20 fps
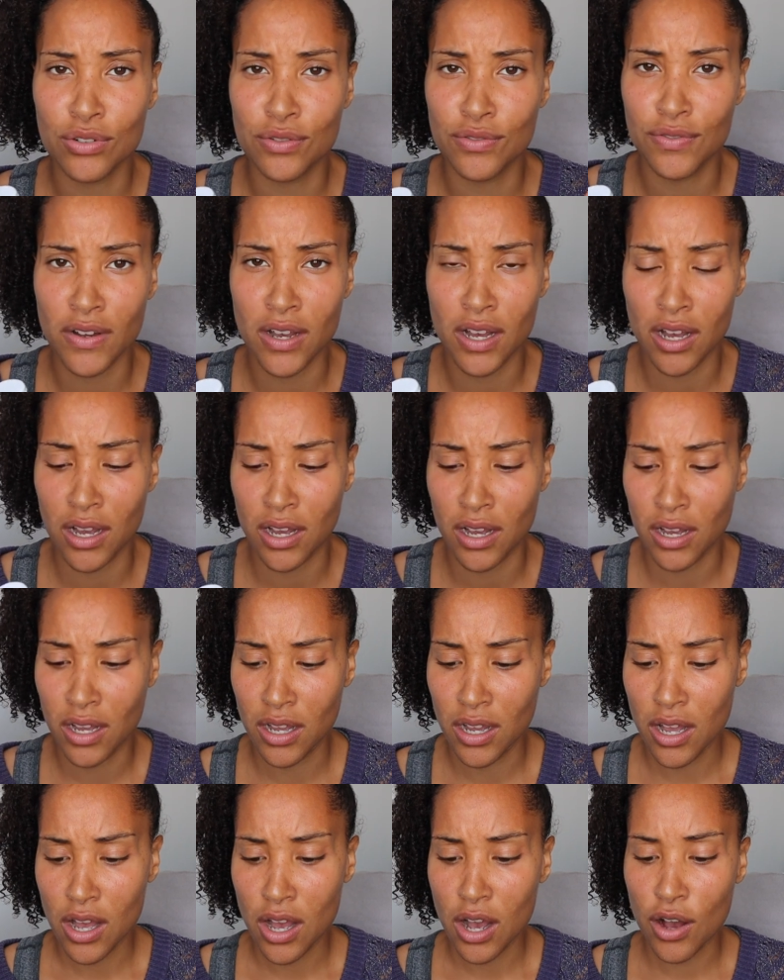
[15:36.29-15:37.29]
of
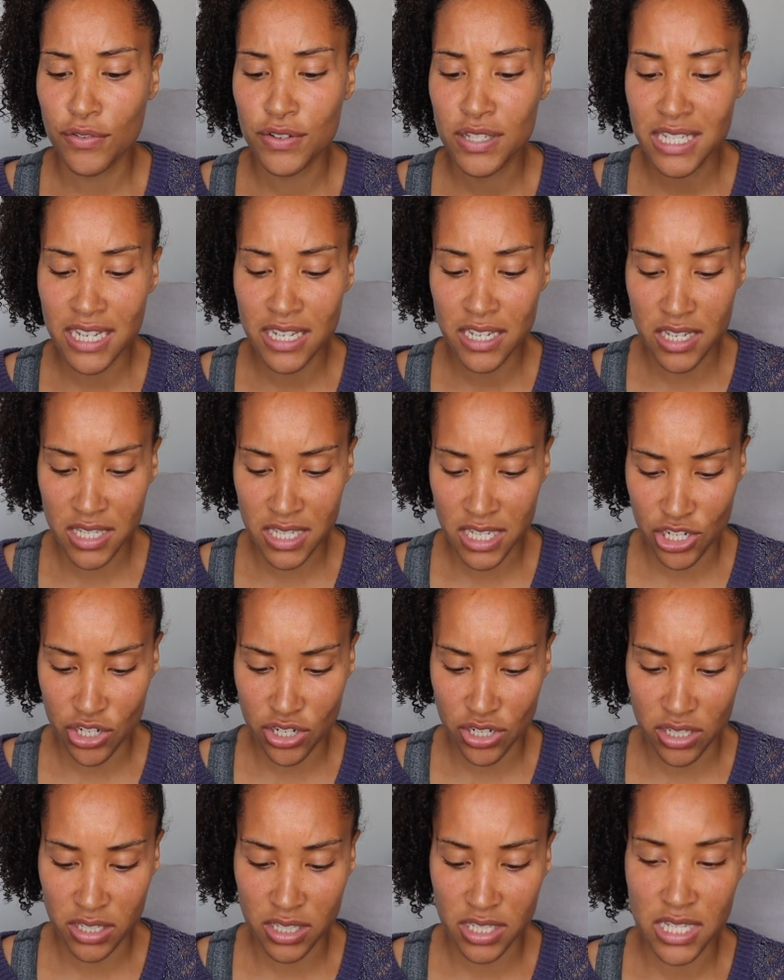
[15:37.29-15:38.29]
skin
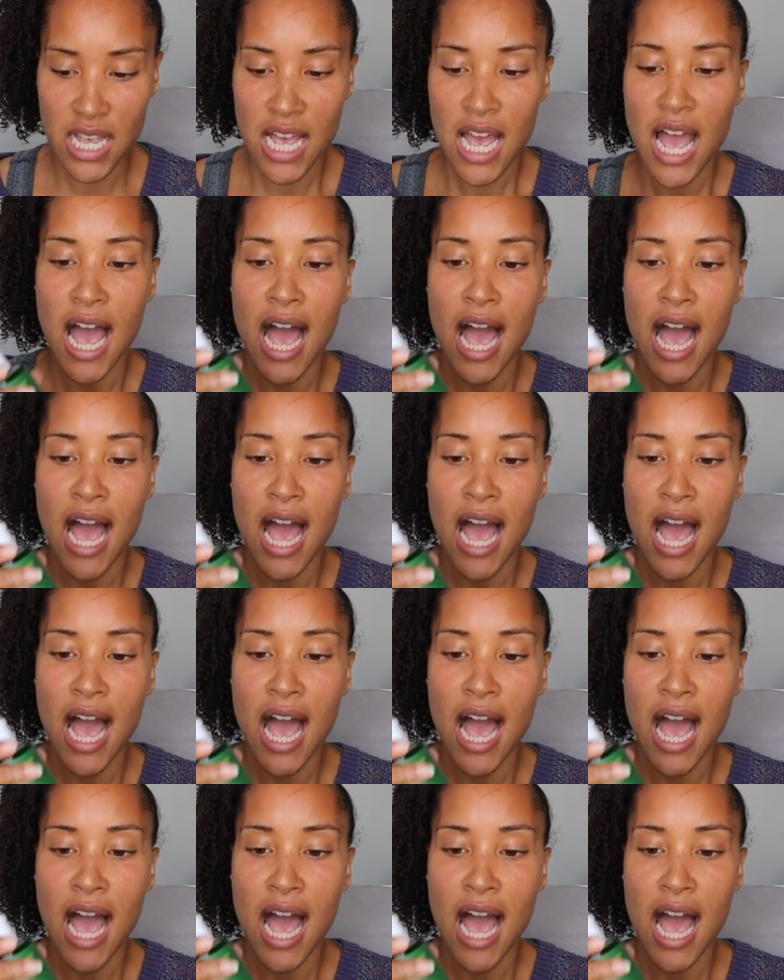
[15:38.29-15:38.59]
conditions.